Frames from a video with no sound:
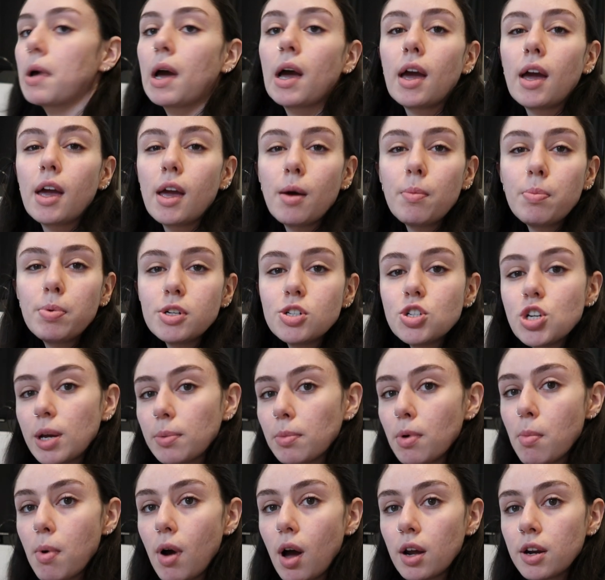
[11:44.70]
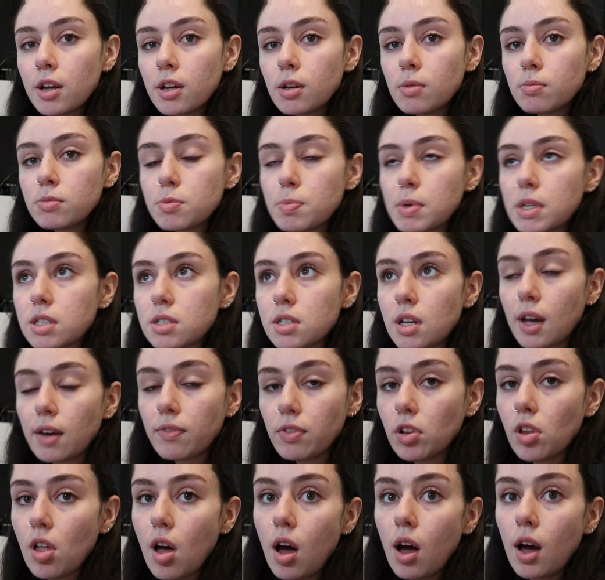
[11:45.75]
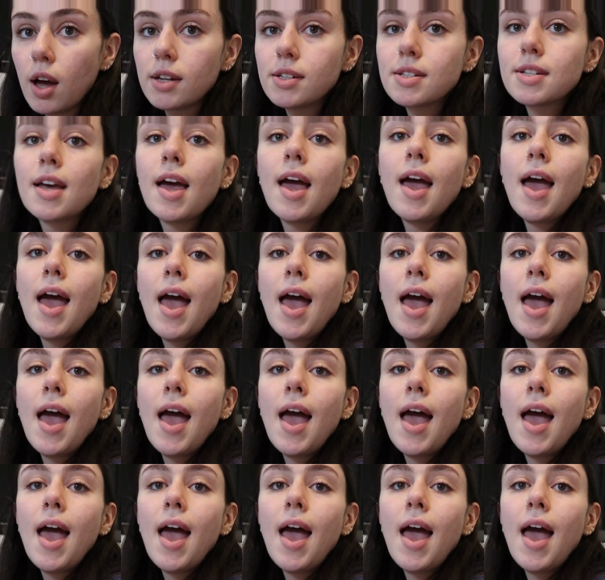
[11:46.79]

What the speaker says: my pajama bottoms because I have a lot.